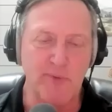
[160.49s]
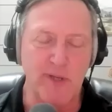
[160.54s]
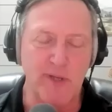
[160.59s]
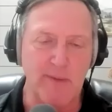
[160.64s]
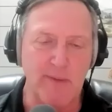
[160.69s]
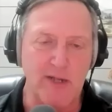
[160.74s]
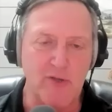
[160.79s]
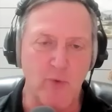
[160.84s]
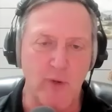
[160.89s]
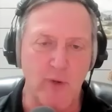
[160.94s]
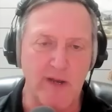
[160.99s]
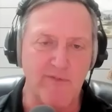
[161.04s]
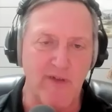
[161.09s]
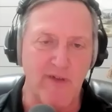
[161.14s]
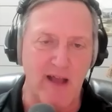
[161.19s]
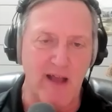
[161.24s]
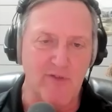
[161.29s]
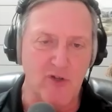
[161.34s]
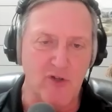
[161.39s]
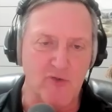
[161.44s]
Spent about
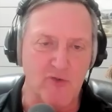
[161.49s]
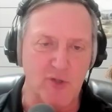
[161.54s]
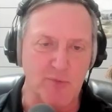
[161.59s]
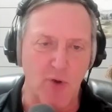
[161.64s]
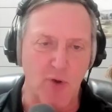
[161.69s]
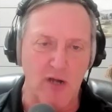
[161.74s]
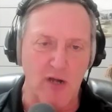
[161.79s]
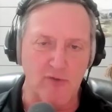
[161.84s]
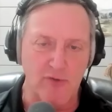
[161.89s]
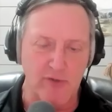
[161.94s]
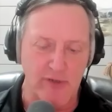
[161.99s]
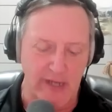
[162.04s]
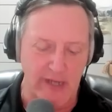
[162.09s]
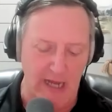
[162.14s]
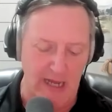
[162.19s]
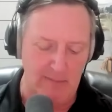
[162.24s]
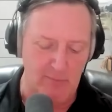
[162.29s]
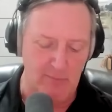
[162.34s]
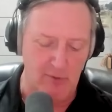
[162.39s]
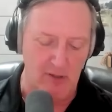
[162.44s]
25 years with Procter and
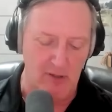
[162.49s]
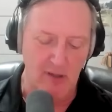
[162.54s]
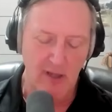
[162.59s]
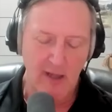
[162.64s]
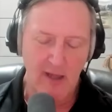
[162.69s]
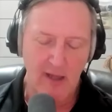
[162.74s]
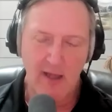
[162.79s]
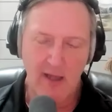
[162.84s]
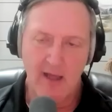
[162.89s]
Gamble.